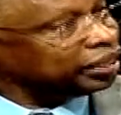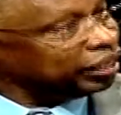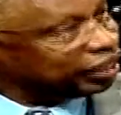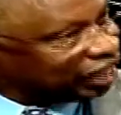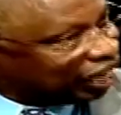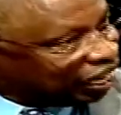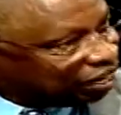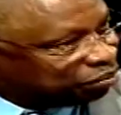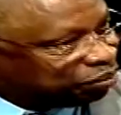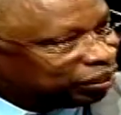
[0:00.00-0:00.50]
It
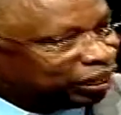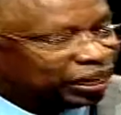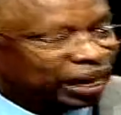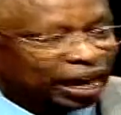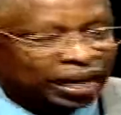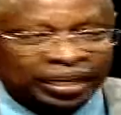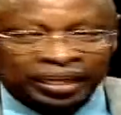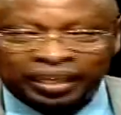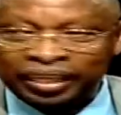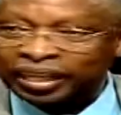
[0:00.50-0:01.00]
can be
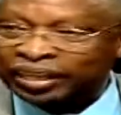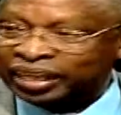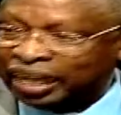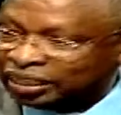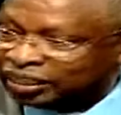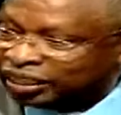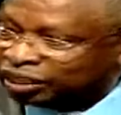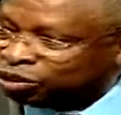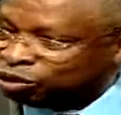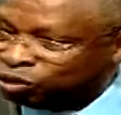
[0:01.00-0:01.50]
eradicated. And
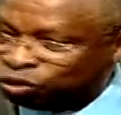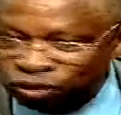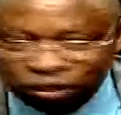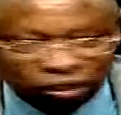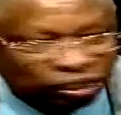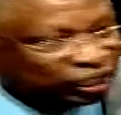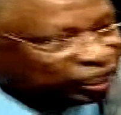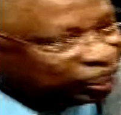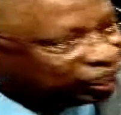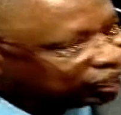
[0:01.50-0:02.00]
that's a good
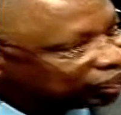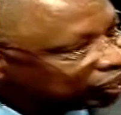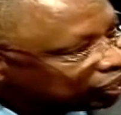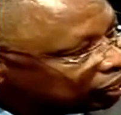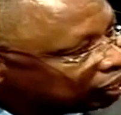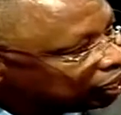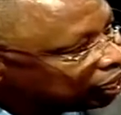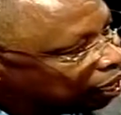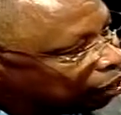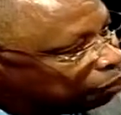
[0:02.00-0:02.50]
thing
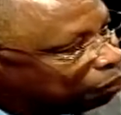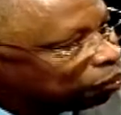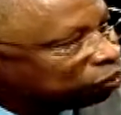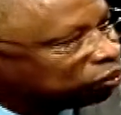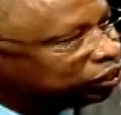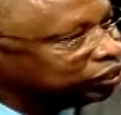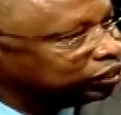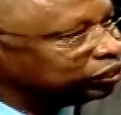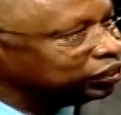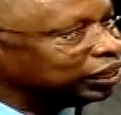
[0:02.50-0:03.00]
about
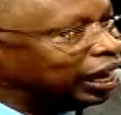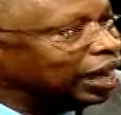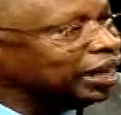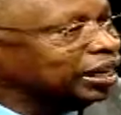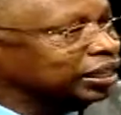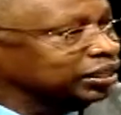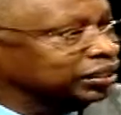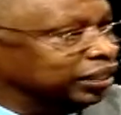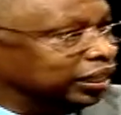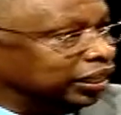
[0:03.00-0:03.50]
the
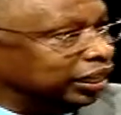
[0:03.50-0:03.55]
science that